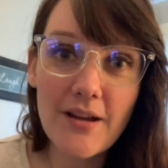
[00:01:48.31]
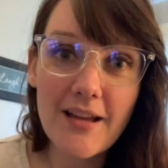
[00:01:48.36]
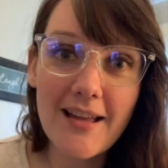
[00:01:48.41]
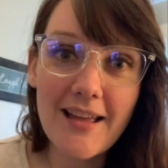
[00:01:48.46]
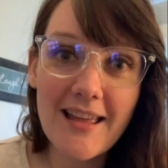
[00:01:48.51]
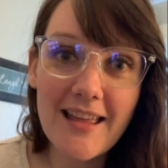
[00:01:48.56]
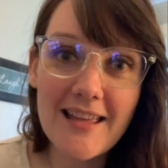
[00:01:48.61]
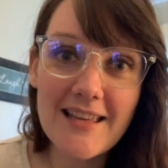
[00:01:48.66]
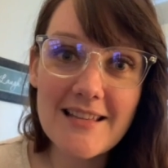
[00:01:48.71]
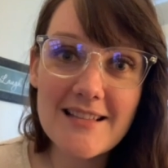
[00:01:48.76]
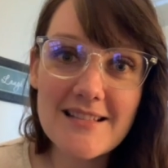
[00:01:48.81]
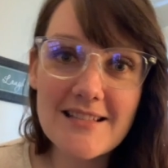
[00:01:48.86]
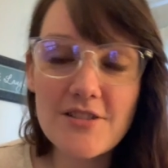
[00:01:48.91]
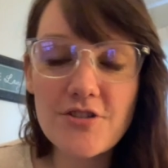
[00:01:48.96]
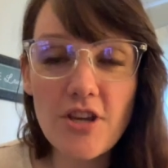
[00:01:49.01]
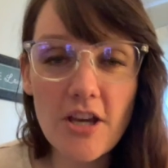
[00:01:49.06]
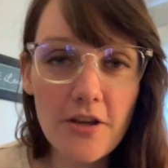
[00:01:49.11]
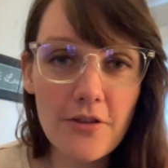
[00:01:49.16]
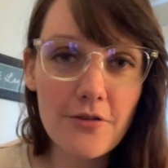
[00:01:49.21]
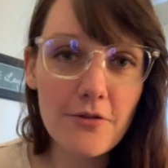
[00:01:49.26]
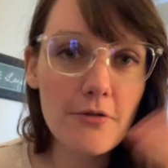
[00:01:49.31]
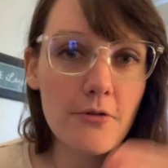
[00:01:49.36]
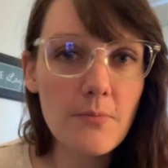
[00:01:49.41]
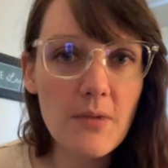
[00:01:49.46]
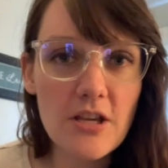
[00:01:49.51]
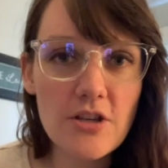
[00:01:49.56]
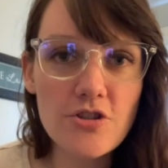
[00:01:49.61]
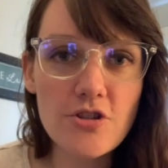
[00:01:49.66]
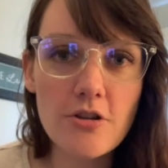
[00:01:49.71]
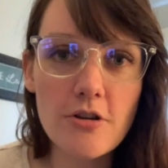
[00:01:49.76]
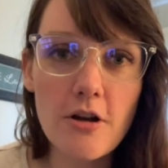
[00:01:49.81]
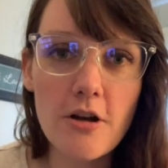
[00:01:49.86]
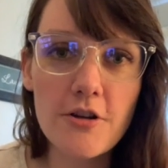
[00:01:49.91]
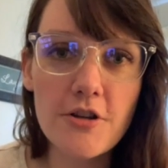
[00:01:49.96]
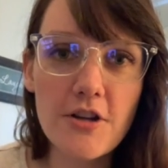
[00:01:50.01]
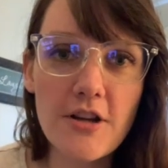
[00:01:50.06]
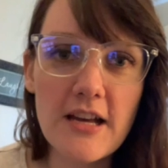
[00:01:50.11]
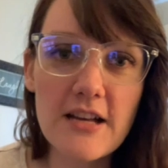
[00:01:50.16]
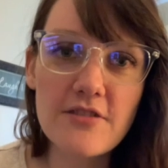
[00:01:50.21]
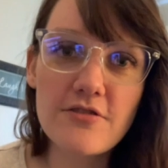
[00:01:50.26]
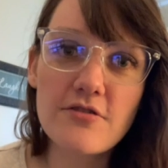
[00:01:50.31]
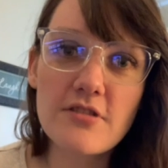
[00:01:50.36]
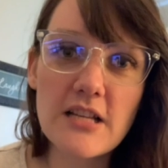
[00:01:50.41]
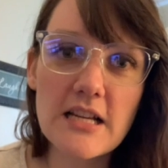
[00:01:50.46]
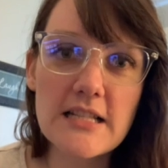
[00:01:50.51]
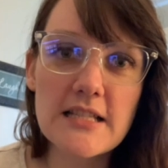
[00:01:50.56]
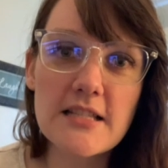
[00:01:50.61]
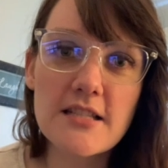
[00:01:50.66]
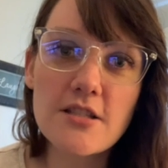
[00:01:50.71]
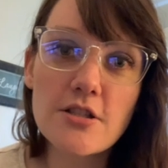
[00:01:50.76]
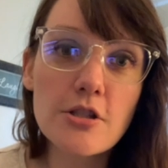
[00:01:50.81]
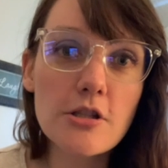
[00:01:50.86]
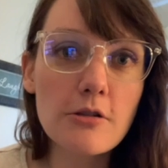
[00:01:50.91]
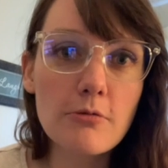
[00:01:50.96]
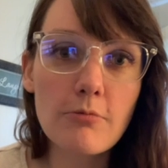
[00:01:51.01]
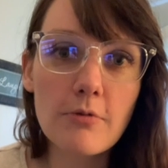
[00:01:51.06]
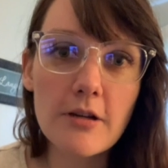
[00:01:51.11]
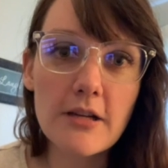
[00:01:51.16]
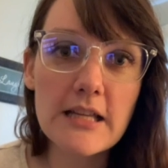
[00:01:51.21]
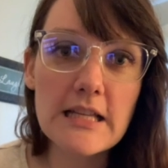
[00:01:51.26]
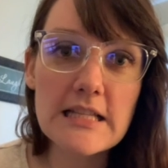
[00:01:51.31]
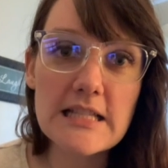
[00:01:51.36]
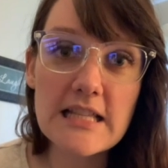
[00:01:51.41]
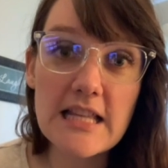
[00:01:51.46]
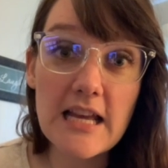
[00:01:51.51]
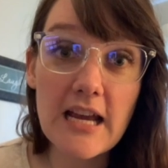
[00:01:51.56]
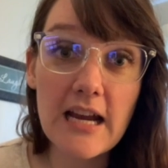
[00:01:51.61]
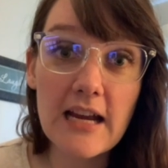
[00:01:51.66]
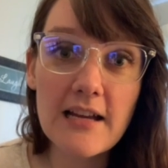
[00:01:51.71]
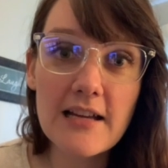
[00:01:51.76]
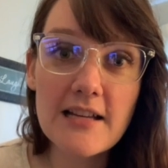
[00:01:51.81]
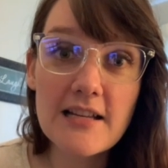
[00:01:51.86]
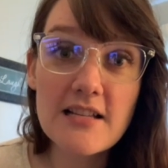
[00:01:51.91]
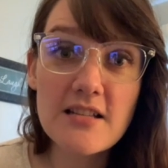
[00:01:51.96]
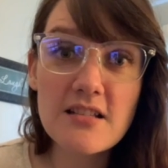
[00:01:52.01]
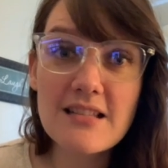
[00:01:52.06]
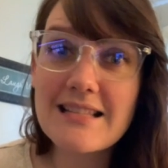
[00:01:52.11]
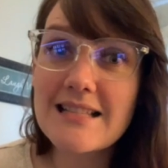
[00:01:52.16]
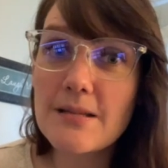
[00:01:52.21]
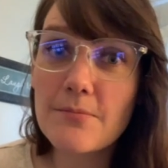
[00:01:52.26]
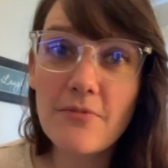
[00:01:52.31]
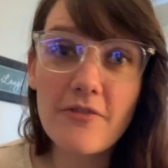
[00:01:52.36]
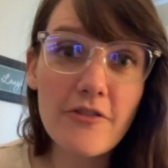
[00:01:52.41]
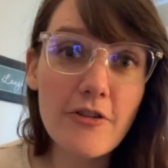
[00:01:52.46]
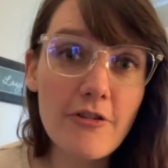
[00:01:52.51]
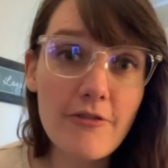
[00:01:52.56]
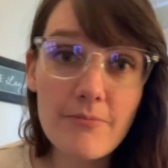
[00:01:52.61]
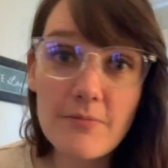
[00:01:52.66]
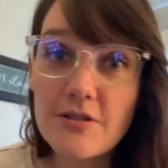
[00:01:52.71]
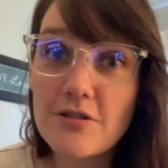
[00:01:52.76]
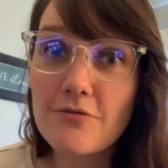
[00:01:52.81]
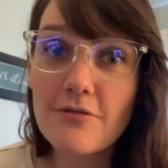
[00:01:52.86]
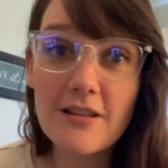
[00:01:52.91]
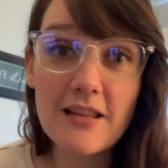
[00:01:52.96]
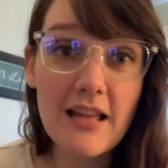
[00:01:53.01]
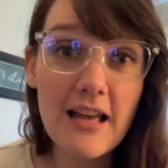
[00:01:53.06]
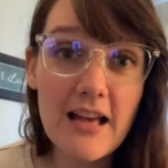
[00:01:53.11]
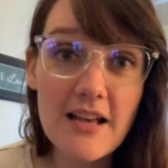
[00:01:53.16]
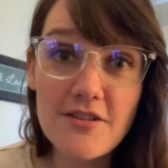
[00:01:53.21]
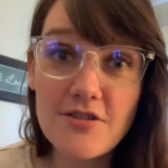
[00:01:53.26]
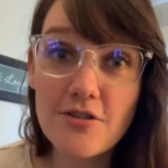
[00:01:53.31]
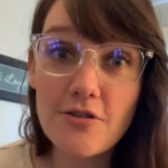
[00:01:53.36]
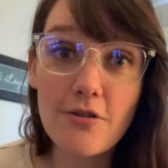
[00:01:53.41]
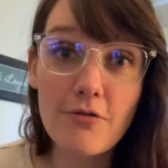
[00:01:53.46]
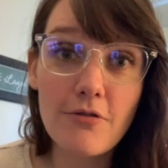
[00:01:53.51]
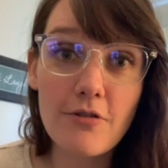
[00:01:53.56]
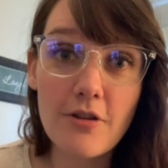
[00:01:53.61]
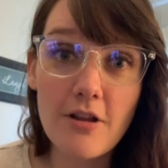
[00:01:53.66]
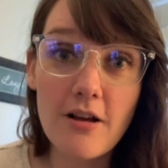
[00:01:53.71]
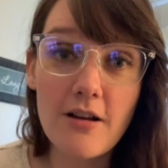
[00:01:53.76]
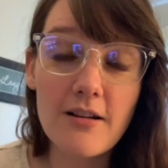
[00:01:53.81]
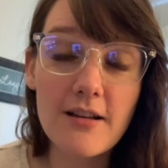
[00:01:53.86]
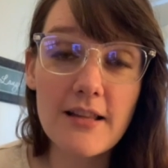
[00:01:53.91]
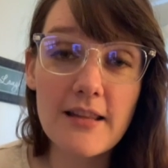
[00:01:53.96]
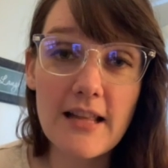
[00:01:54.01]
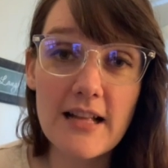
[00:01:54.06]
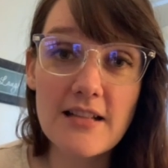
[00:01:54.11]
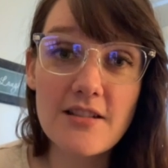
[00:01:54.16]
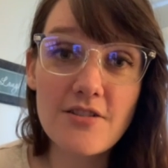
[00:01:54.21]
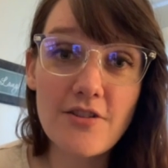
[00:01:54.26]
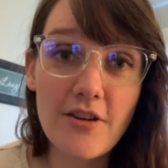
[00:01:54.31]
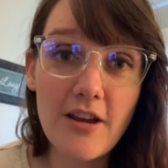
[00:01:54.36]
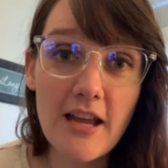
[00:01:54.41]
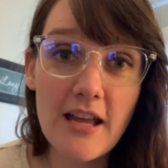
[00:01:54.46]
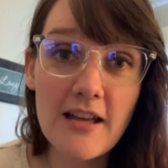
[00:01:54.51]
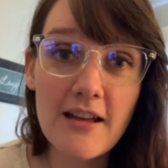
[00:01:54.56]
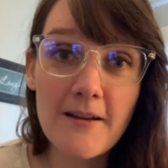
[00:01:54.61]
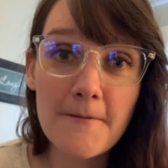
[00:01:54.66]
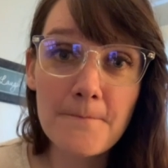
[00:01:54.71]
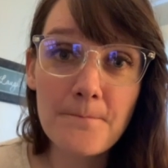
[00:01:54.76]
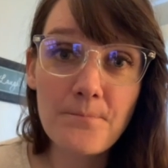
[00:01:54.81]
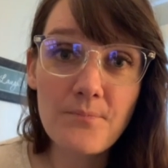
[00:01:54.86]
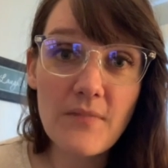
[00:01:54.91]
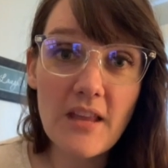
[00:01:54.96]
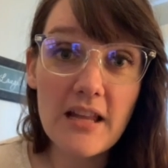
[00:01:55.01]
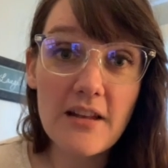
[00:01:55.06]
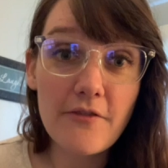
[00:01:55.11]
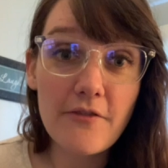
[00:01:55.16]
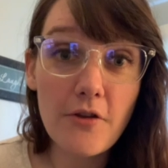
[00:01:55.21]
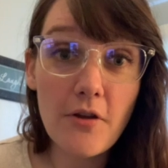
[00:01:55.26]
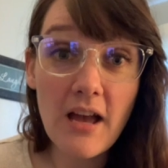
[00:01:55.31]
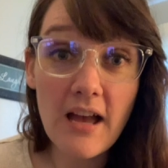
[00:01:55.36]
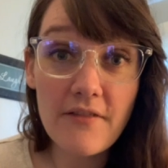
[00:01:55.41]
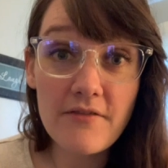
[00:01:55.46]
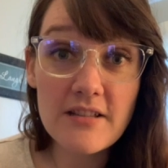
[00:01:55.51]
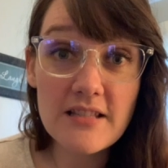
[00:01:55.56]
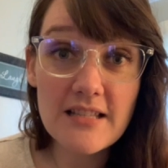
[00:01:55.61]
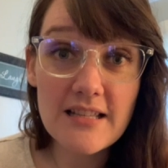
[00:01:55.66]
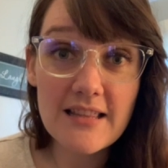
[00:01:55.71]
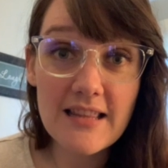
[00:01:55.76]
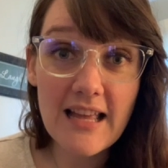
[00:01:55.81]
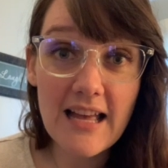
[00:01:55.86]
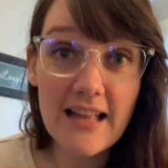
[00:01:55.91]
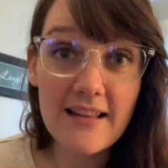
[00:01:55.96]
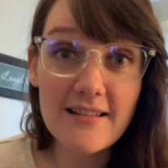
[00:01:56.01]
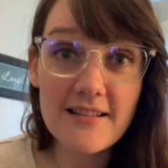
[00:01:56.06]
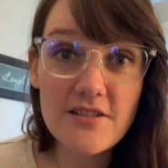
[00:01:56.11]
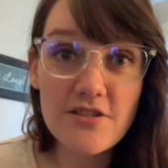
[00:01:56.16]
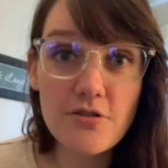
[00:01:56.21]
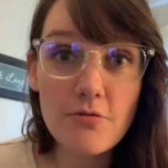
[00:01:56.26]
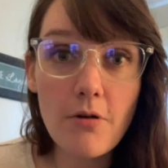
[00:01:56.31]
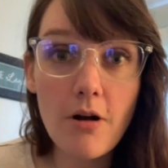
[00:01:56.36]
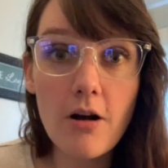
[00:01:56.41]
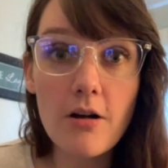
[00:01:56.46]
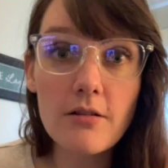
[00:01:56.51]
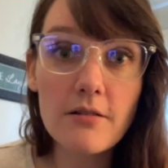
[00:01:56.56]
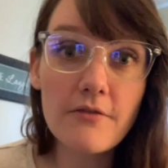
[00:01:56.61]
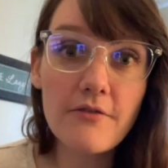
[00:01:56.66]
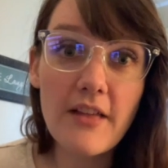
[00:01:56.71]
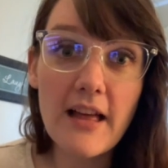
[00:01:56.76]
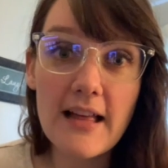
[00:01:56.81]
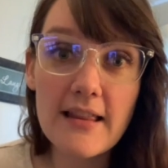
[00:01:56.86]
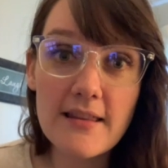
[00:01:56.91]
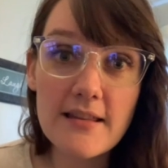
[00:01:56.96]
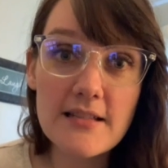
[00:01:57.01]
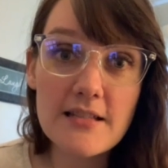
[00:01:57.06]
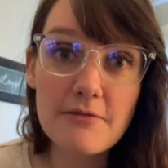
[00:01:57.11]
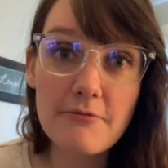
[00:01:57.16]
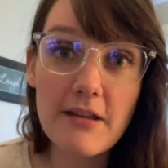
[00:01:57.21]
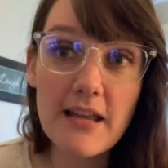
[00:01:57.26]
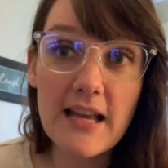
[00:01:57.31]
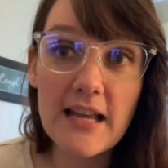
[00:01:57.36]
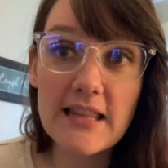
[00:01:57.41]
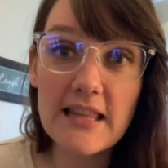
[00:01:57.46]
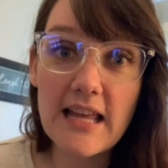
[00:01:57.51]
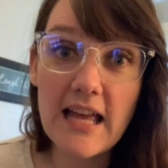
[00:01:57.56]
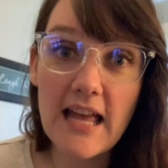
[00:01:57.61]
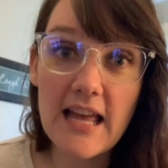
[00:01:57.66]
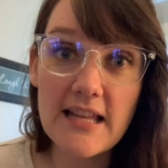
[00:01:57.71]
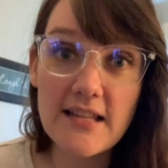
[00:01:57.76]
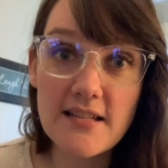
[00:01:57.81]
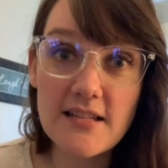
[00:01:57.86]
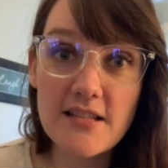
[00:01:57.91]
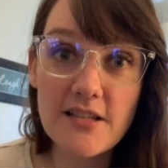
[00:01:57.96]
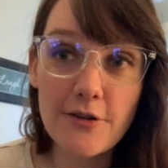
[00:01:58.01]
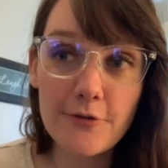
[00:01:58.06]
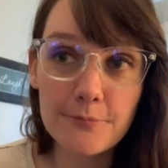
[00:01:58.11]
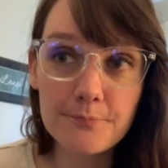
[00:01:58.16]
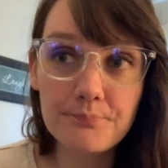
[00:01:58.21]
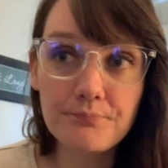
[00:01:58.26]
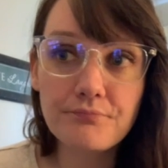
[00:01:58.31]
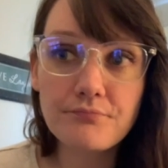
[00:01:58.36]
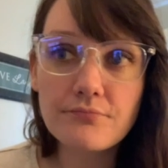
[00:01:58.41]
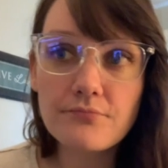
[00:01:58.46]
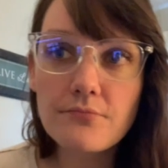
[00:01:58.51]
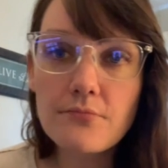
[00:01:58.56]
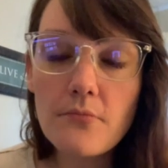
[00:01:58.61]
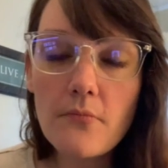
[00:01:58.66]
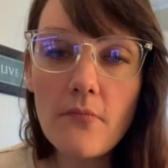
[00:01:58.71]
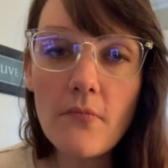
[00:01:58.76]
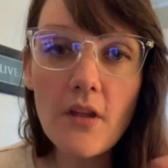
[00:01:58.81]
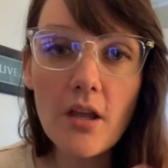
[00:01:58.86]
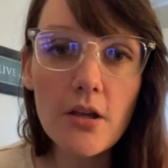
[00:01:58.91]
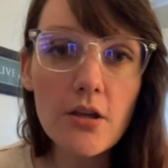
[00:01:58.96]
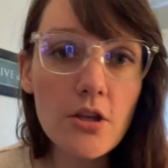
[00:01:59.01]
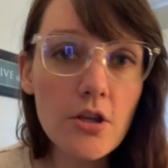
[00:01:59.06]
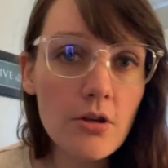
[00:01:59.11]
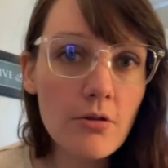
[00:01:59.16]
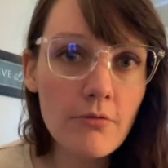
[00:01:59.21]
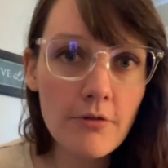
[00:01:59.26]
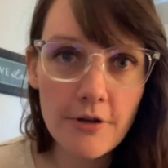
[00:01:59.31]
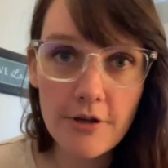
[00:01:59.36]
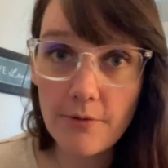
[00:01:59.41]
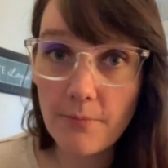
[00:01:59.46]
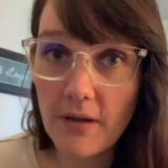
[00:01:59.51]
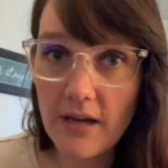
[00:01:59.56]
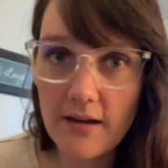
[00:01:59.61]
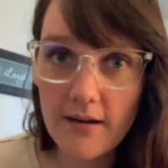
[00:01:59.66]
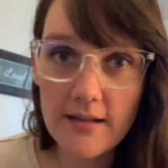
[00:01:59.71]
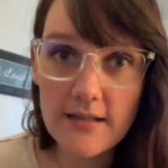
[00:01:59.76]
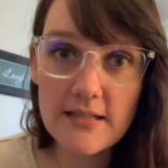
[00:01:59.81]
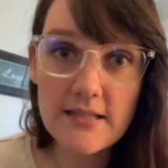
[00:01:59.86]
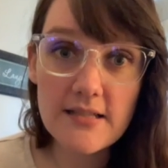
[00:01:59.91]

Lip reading: is check through and make sure all your exercises and your work is there. So some of you have been doing that as you go along, and that's great. And if you haven't done that, let's do all of that this week at the end. So you or your parents